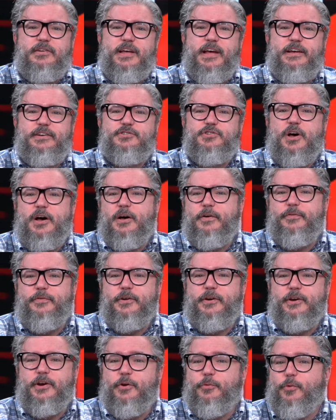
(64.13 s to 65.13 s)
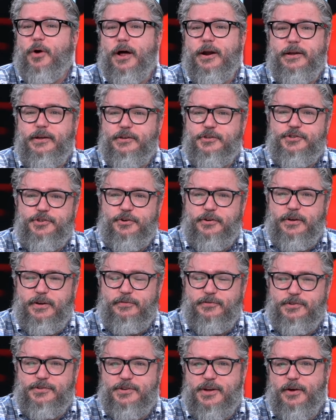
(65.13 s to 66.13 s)
kicks off an erotic journey
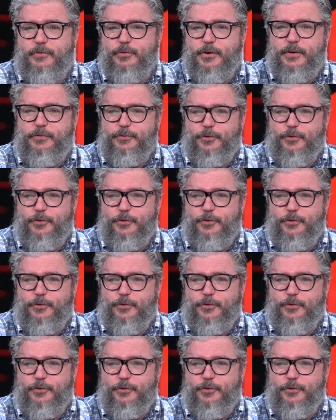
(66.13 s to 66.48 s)
of discovery